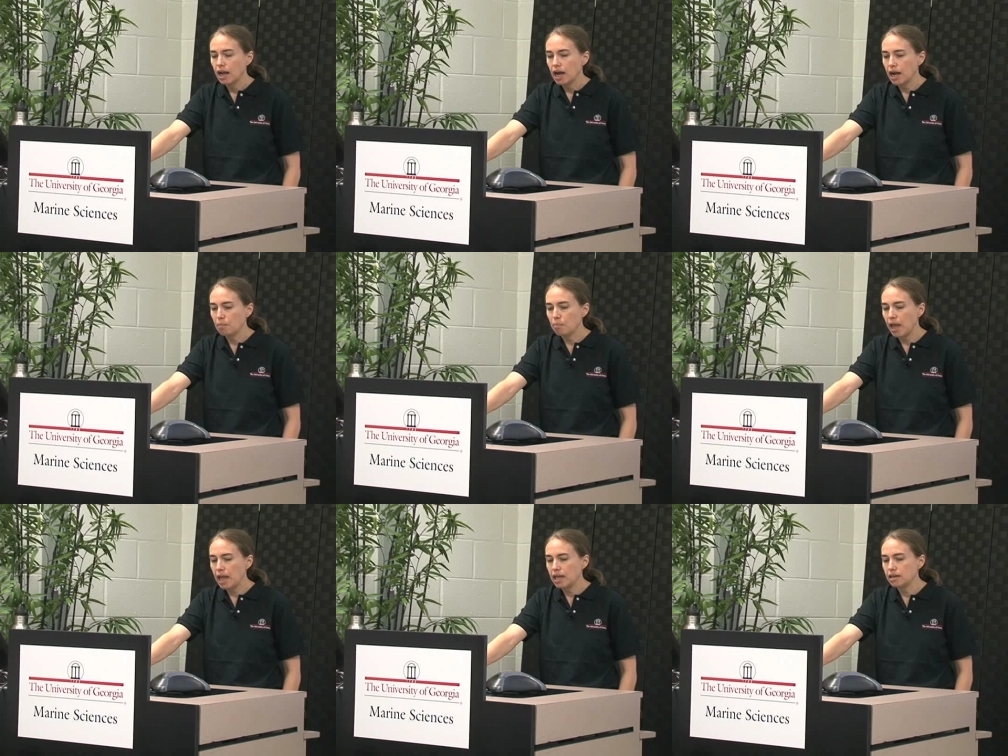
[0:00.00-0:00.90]

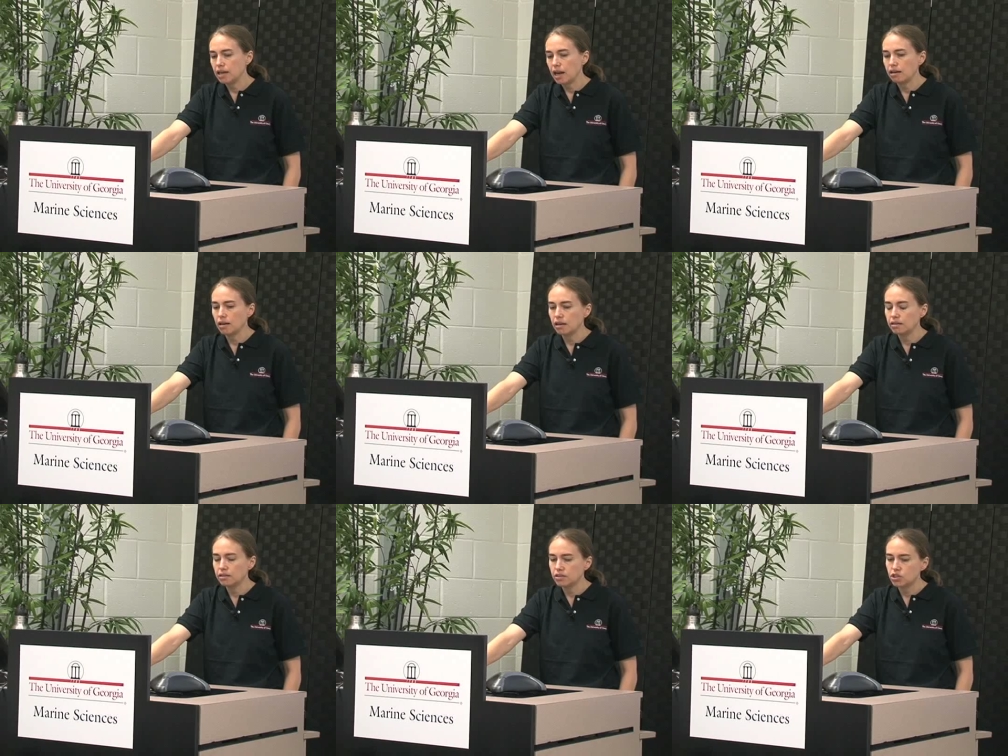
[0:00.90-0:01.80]

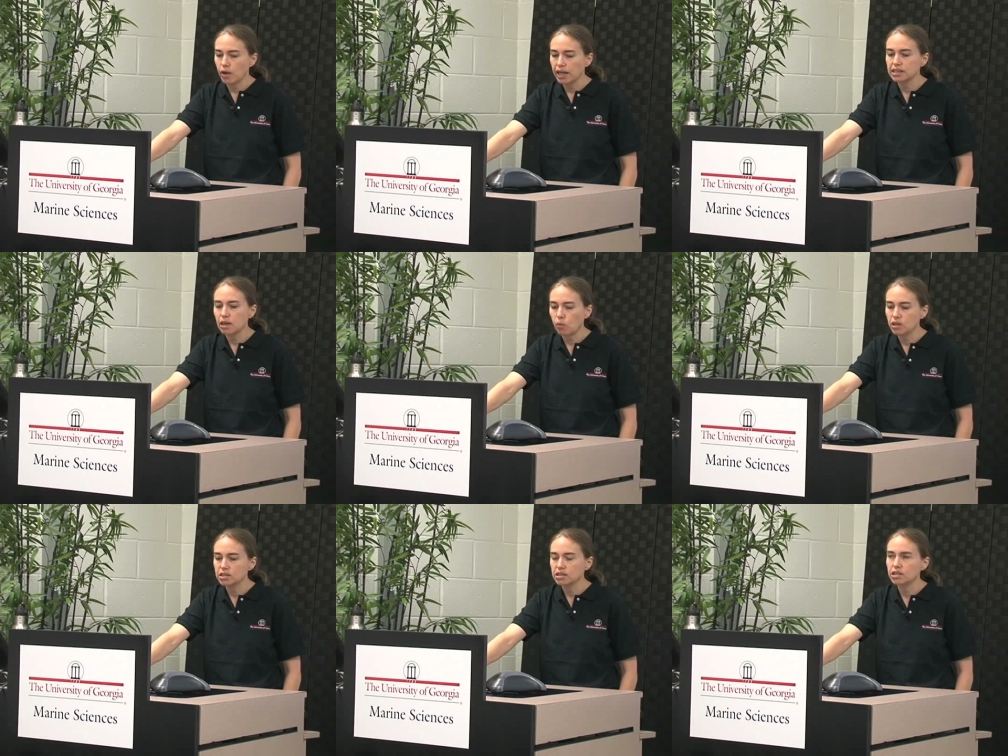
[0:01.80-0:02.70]
And so I guess I
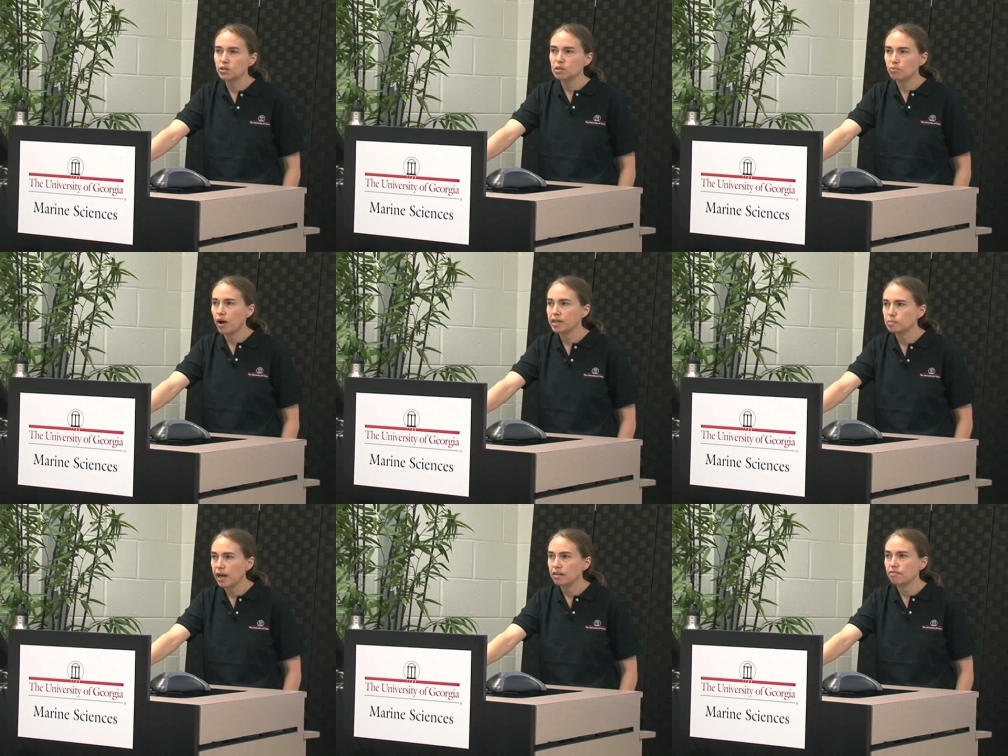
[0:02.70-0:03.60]
wasn't so
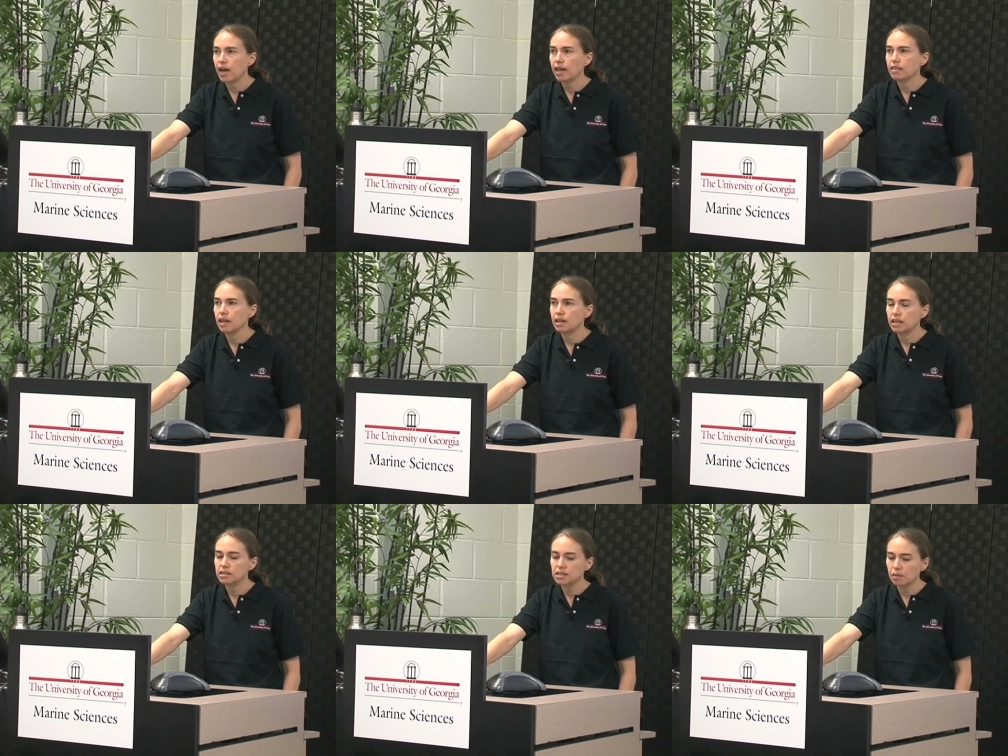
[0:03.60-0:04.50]
surprised by the fact that
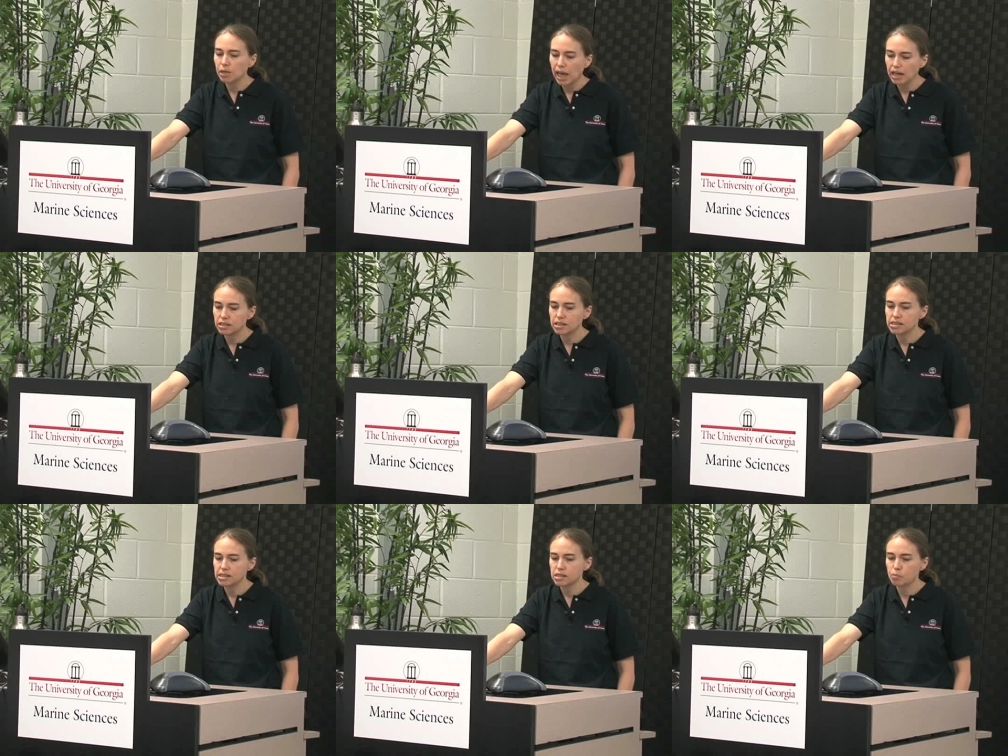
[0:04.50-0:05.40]
in some
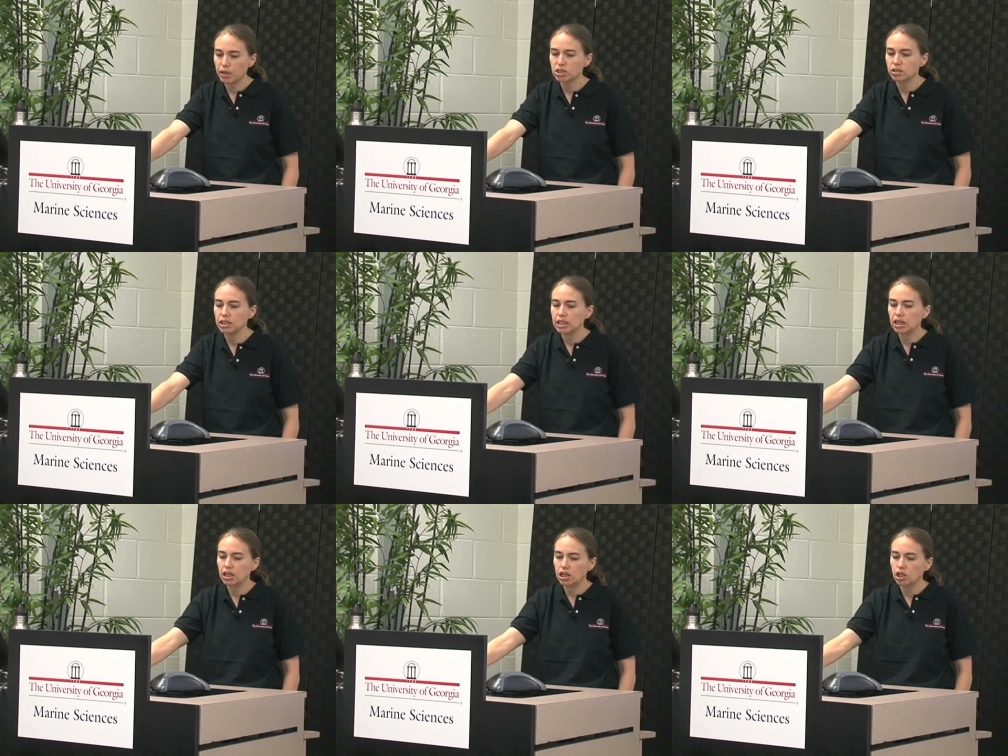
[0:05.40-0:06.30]
cases,
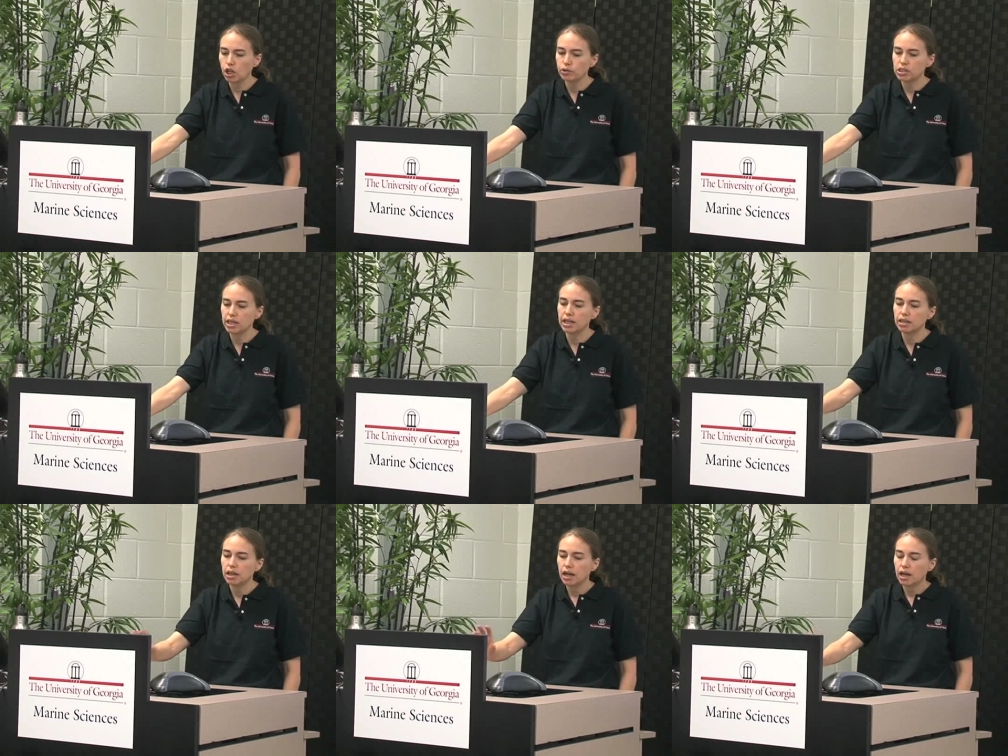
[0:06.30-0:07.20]
especially close in